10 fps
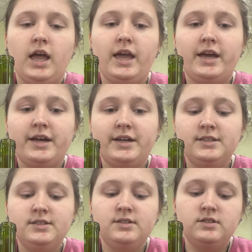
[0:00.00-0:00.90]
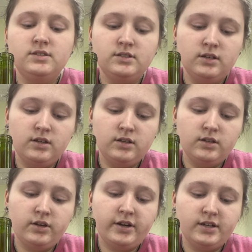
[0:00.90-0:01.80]
And
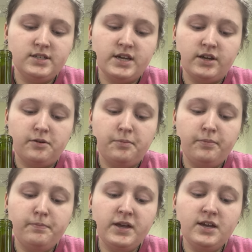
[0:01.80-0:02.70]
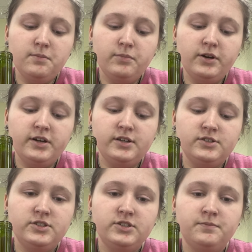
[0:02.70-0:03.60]
you're gonna take your
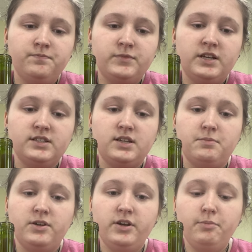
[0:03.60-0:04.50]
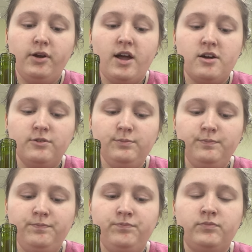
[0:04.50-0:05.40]
paintbrush, get some of your brown,
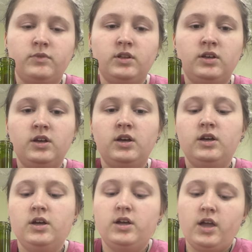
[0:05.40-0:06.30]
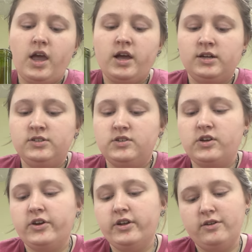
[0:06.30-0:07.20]
and
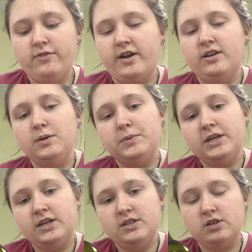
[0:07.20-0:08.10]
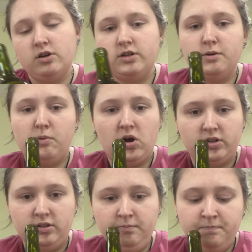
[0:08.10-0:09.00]
you're gonna find a place on your
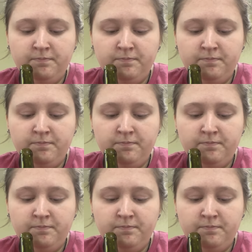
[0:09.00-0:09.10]
bottle